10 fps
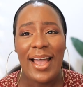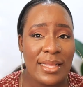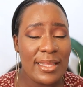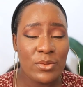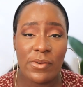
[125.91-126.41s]

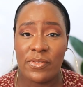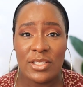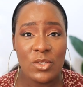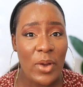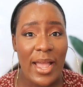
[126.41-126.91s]
And that's one of the
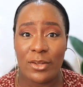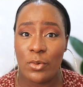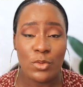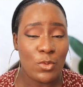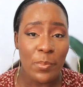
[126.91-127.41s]
reasons why I
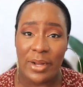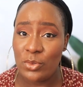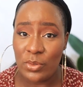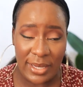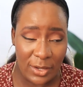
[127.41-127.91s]
don't want to go back
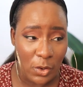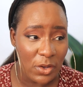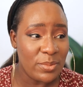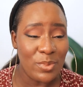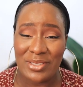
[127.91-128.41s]
to
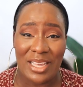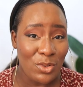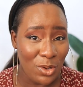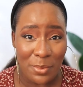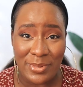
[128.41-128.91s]
Lagos, because I
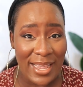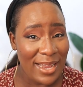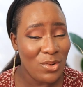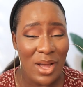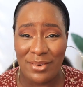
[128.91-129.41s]
grew up there,
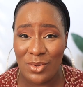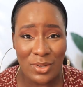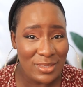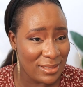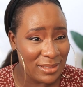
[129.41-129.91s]
I know how
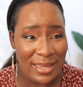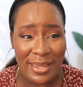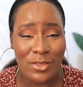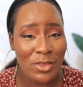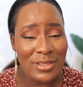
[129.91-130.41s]
Lagos is.
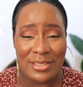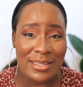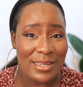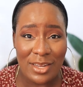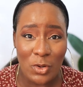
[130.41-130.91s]
Like,
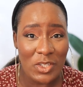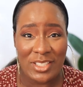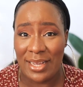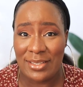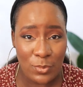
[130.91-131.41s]
nothing in
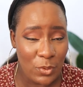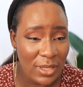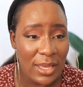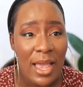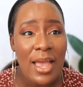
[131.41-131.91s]
Lagos shocks me,
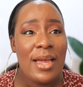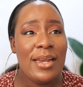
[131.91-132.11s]
okay?